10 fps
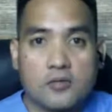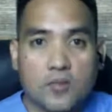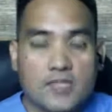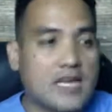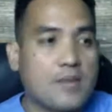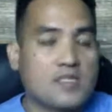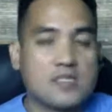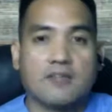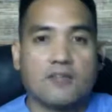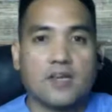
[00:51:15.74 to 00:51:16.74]
My time is
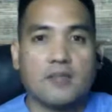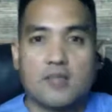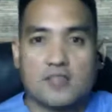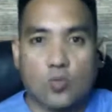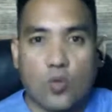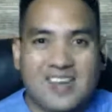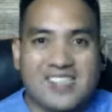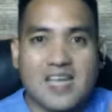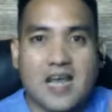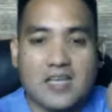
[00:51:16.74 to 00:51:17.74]
not free, because
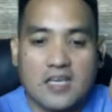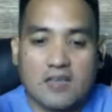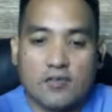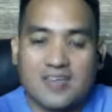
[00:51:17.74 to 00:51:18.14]
once I give you